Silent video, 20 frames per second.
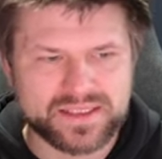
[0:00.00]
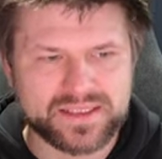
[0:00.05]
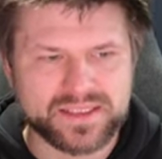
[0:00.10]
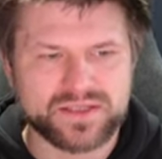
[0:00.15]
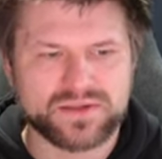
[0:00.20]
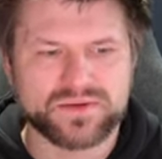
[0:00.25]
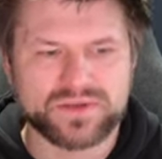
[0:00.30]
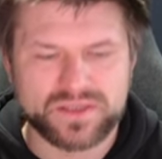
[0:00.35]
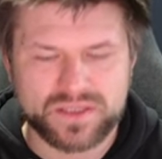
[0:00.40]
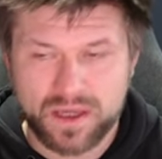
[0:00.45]
It
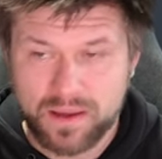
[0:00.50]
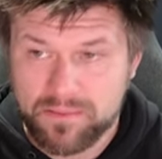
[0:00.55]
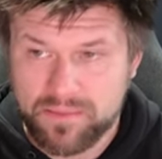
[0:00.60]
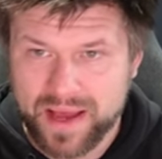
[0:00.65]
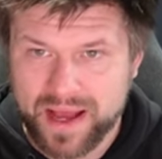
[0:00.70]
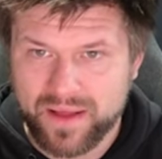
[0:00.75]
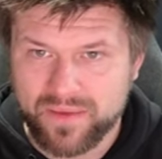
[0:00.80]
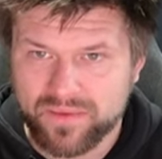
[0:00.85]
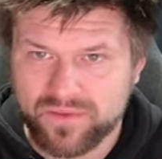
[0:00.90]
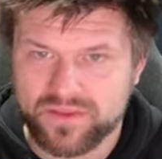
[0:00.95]
talks
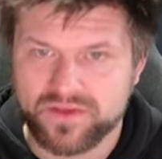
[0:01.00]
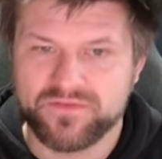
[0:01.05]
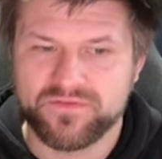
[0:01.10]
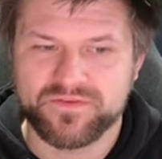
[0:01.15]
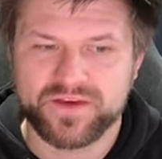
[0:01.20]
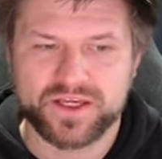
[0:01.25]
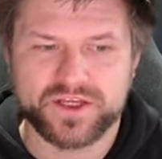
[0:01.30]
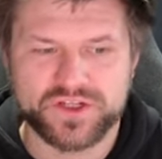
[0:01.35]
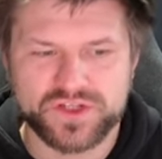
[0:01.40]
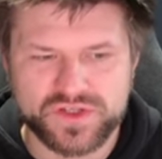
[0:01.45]
about the
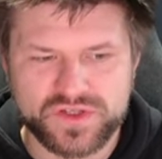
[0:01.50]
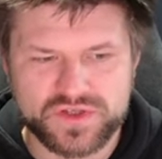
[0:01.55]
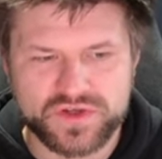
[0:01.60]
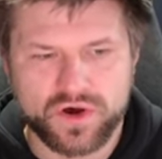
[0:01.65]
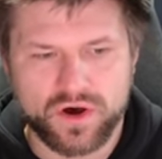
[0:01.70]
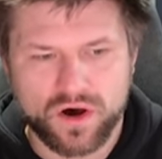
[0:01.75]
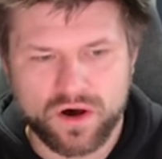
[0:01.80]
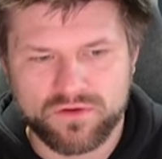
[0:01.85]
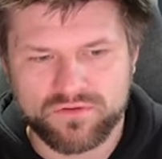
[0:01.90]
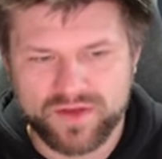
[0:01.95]
features
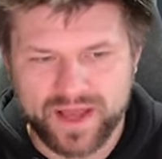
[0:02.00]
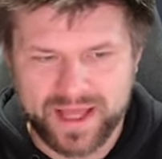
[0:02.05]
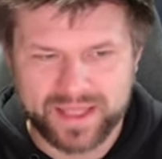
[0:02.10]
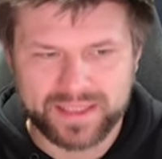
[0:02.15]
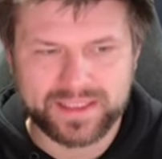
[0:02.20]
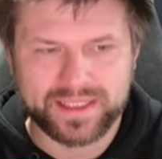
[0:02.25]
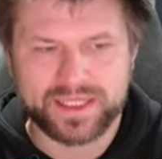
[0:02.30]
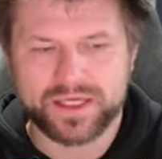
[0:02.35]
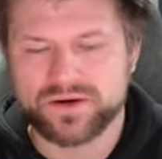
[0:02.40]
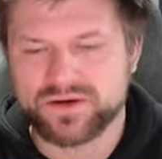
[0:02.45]
of a
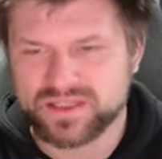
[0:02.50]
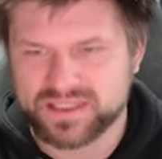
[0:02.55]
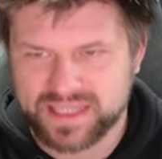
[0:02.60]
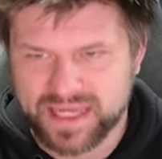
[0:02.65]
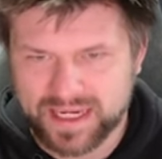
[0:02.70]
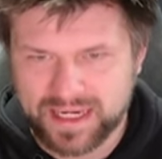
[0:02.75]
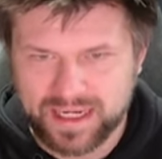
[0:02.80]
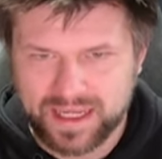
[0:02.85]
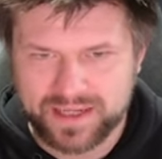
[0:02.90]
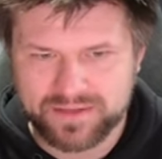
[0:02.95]
Leo
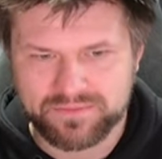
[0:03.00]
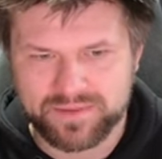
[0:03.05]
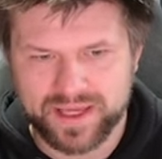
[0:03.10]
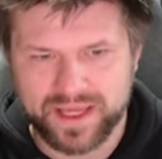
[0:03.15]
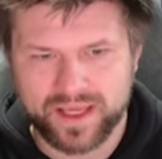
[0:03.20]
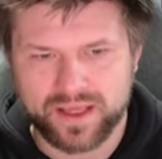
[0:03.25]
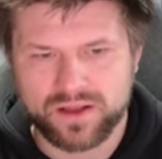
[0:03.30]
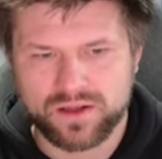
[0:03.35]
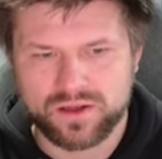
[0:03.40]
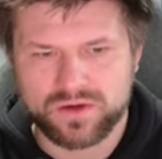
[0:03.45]
satellite
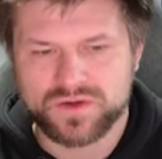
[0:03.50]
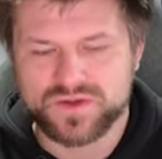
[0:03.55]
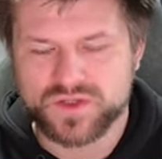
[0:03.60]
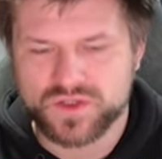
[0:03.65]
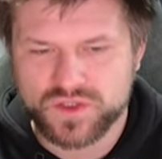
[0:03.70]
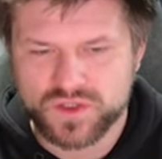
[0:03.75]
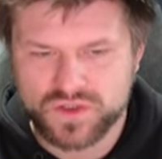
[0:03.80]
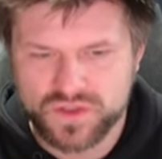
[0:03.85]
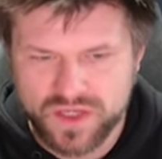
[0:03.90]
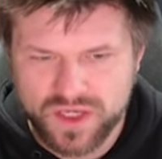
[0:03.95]
being closer
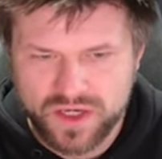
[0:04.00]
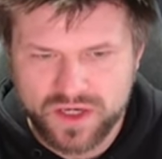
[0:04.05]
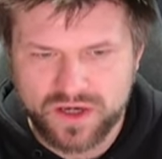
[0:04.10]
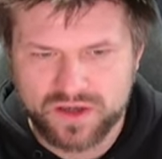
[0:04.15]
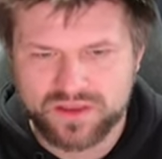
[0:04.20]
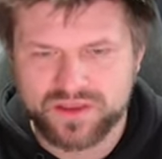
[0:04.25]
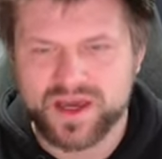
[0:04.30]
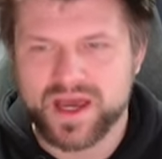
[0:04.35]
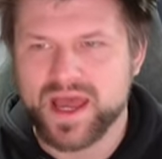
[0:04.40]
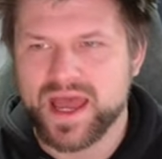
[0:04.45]
to the
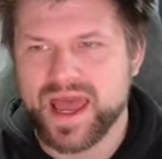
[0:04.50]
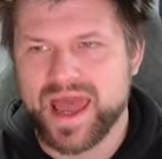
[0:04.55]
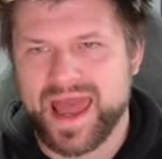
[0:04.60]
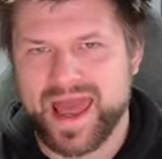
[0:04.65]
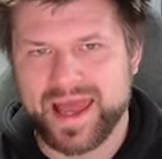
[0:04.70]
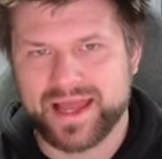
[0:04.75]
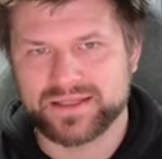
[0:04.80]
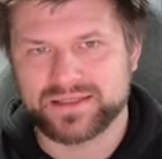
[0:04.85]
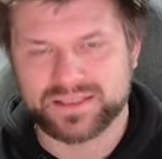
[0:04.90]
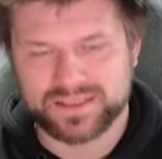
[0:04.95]
Earth
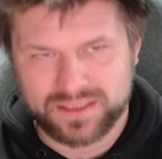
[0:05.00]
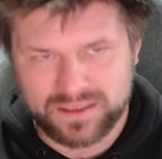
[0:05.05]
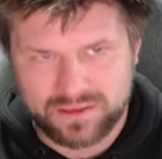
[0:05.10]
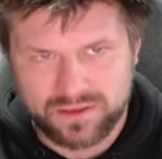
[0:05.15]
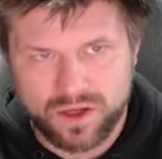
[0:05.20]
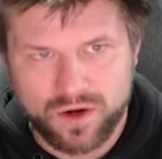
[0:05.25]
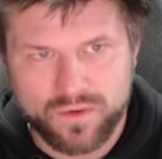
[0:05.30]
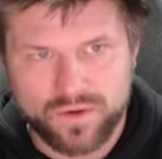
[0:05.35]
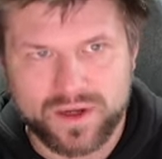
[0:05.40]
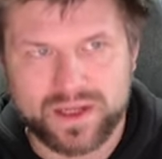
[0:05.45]
and
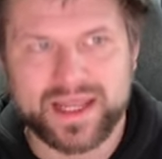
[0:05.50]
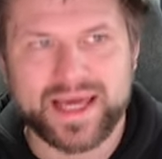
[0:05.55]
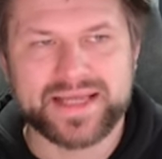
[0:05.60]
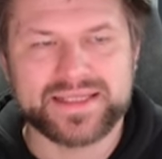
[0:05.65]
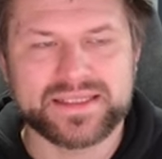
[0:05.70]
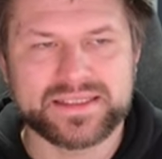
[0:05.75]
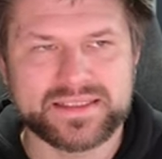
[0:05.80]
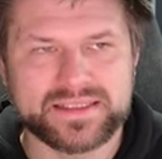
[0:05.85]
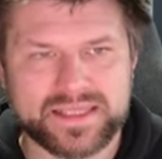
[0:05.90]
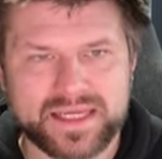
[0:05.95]
lower
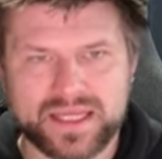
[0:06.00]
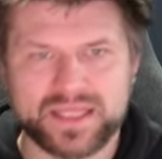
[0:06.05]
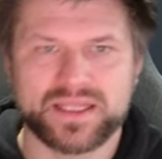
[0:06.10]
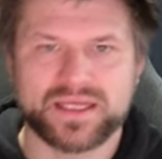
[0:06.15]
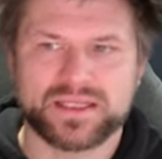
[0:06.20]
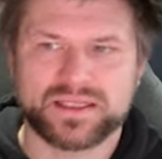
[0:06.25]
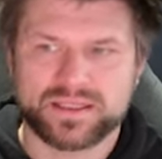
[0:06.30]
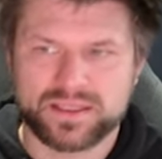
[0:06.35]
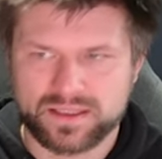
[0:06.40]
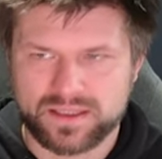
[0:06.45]
latency
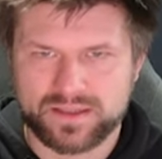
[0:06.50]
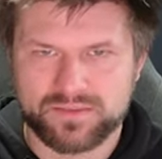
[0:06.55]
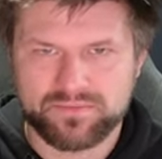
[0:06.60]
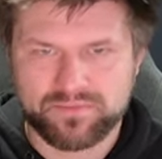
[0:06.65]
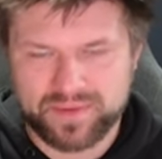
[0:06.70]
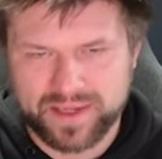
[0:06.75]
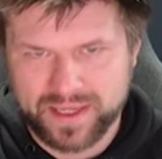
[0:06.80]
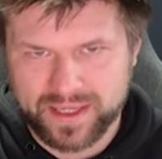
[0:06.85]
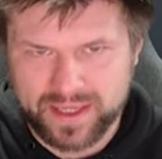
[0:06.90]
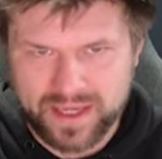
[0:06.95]
than the
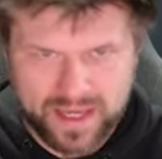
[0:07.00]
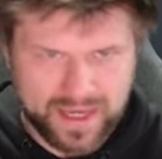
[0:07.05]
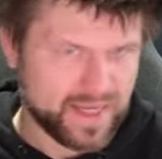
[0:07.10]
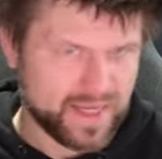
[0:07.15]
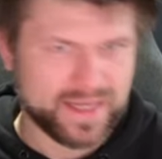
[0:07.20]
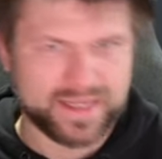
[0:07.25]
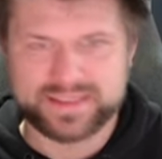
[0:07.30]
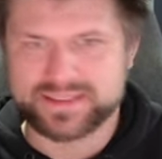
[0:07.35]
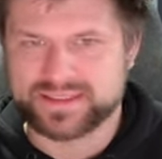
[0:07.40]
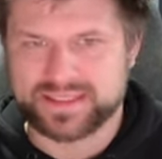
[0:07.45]
big,
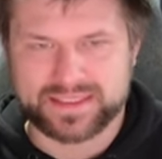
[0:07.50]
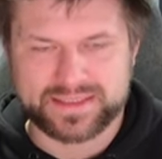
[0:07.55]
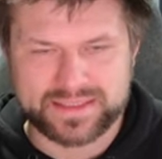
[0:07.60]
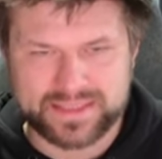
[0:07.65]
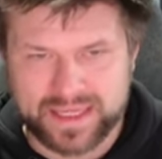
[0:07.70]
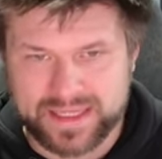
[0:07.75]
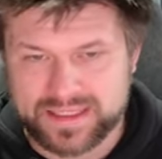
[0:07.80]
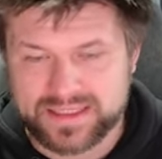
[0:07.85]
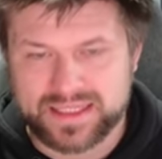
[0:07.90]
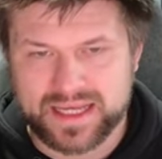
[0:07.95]
let's
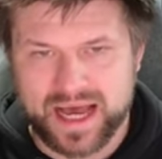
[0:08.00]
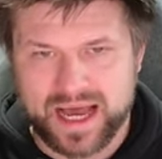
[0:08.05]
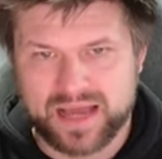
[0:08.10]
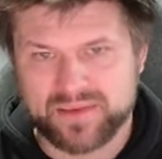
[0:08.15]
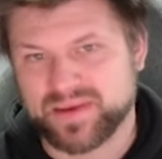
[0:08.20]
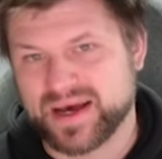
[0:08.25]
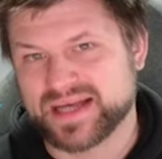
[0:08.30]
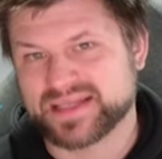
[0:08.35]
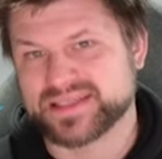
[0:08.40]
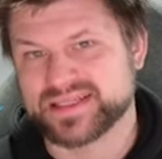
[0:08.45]
say, Sky
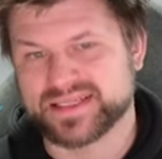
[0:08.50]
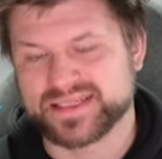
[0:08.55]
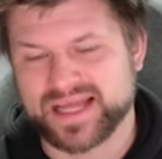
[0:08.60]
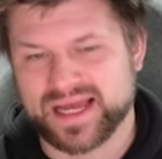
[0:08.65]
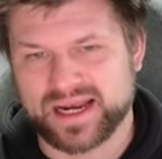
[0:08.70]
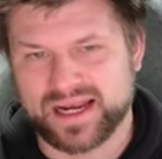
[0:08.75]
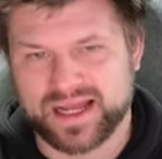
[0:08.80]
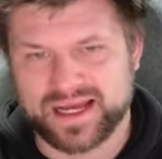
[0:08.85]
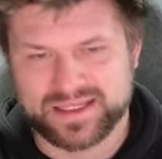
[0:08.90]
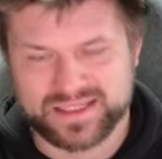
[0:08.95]
Muster
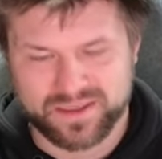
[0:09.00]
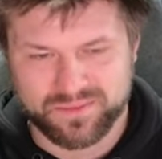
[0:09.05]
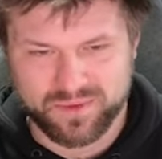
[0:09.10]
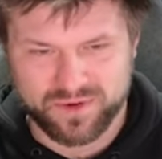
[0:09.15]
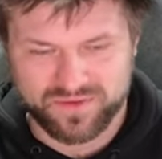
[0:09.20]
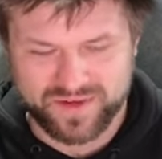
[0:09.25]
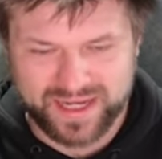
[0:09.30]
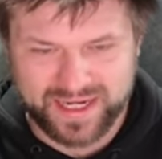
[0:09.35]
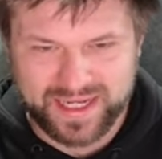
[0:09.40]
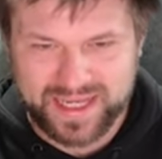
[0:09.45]
satellites that
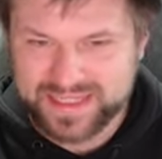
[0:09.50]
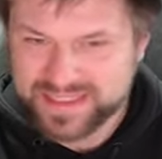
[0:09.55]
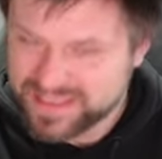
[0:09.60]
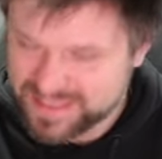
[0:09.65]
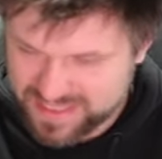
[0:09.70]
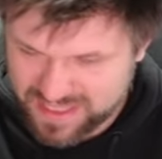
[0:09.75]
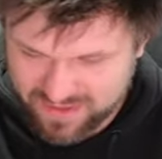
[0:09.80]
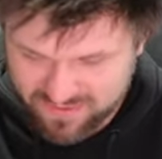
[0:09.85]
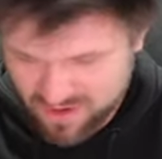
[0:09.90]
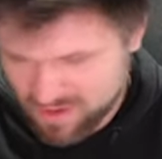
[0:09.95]
provide
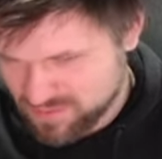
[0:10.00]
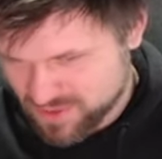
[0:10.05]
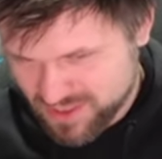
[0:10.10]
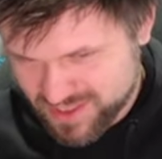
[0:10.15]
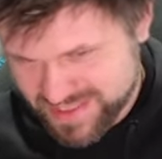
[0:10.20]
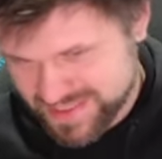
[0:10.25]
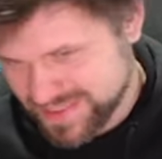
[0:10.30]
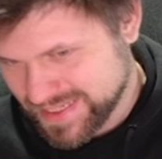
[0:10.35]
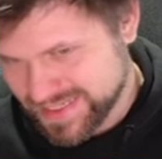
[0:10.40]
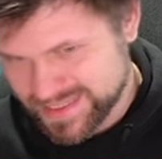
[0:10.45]
latency of up to
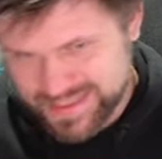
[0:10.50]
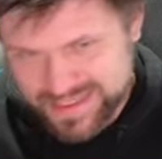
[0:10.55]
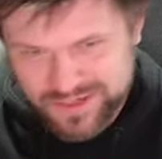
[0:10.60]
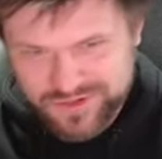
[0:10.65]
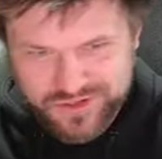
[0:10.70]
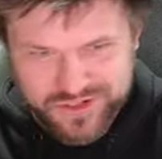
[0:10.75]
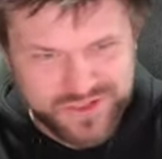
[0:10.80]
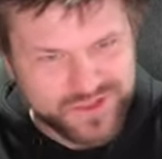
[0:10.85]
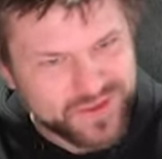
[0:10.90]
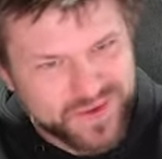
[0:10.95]
six
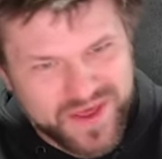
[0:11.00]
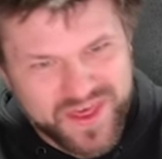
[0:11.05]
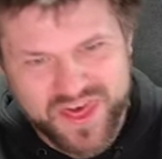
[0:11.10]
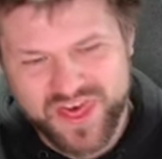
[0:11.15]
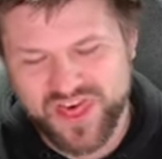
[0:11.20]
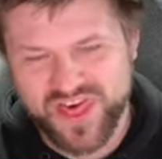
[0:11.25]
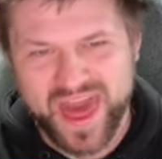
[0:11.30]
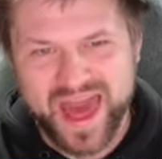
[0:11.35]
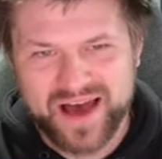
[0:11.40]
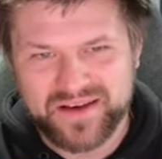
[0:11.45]
hundred to one
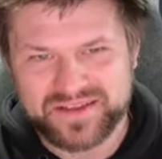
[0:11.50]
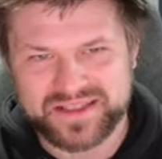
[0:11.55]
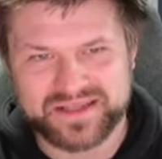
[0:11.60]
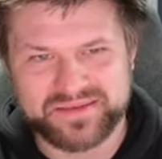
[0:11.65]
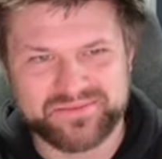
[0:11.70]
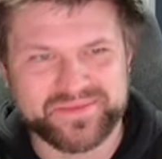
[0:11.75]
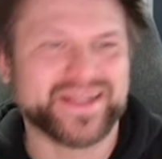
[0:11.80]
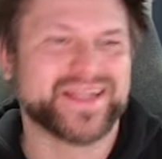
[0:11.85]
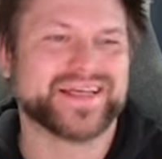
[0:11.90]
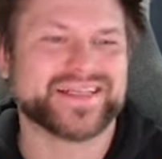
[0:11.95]

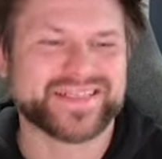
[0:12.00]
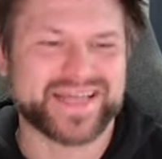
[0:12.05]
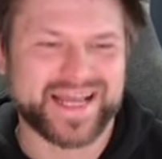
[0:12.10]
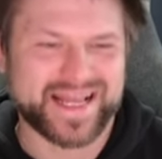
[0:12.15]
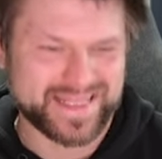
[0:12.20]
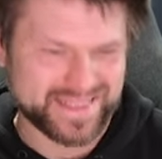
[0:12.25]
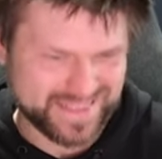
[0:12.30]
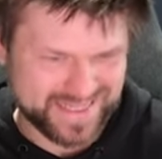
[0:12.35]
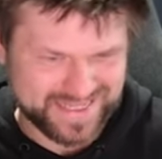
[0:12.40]
thousand milliseconds.